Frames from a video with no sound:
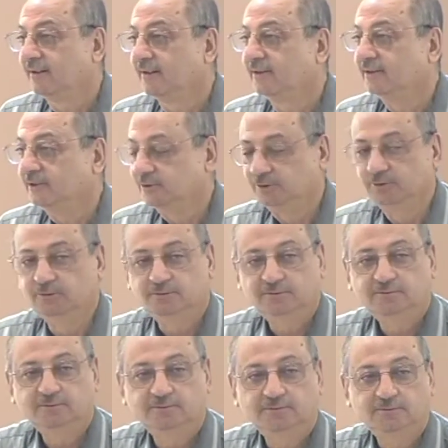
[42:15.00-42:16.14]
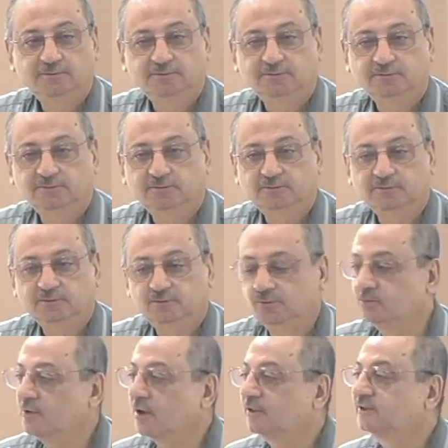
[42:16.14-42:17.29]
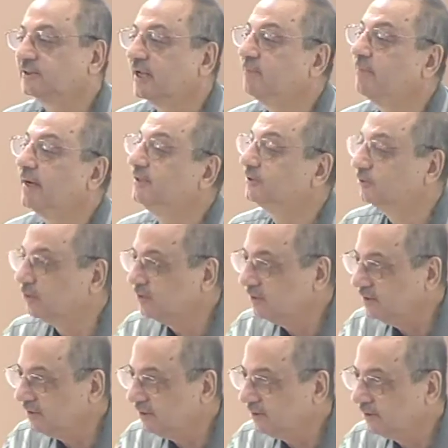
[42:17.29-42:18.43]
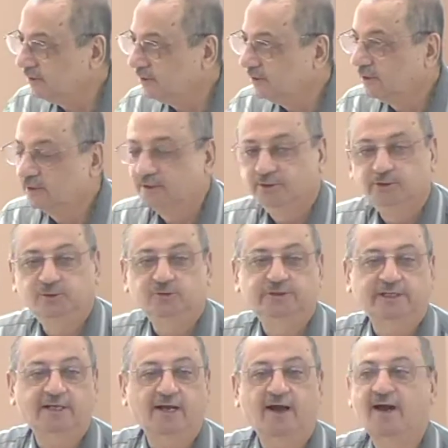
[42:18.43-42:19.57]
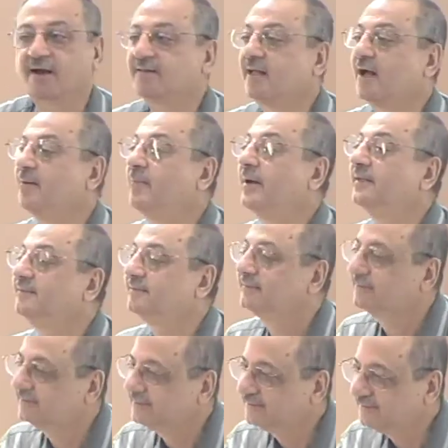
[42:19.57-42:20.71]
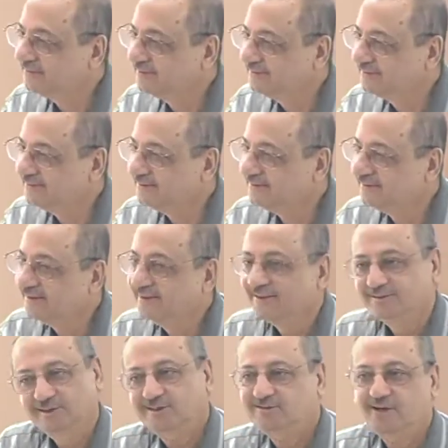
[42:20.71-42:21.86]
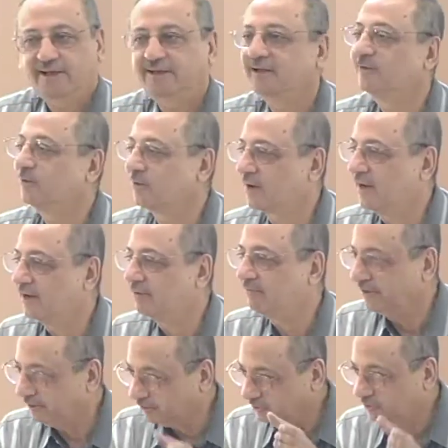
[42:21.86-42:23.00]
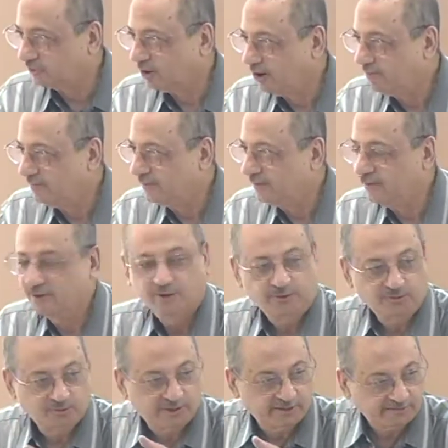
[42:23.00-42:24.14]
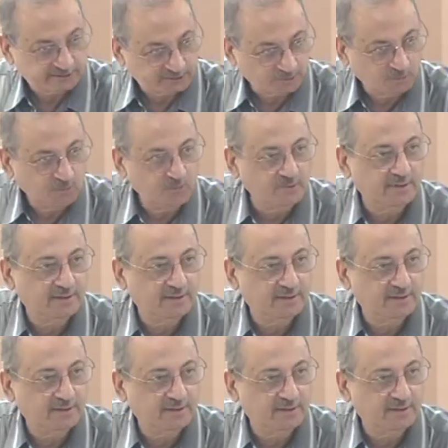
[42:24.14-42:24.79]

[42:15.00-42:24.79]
you do not say baytun, you say hada bayt. Just like in Quran, when you stop, you give a sukoon.